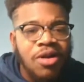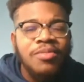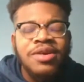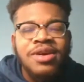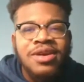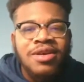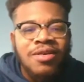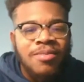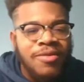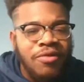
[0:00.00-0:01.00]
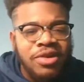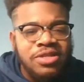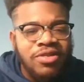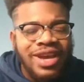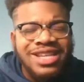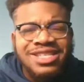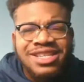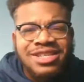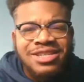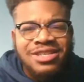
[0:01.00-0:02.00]
Hold up. Before I start,
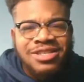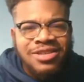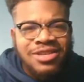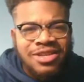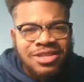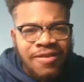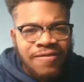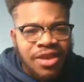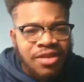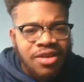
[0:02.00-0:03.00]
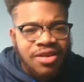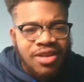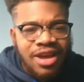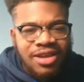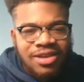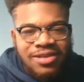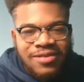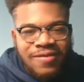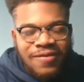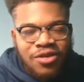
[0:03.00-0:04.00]
isn't Sevilla like
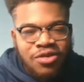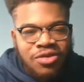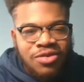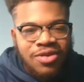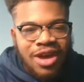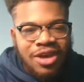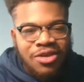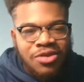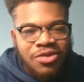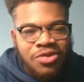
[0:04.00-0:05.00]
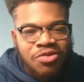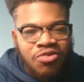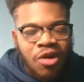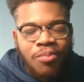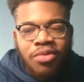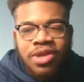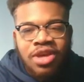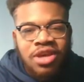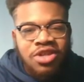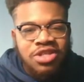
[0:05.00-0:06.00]
like Europa
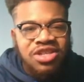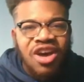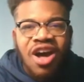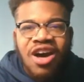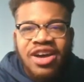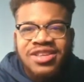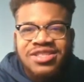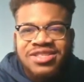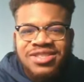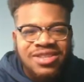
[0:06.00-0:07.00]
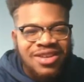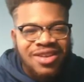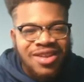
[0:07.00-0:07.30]
League just gods?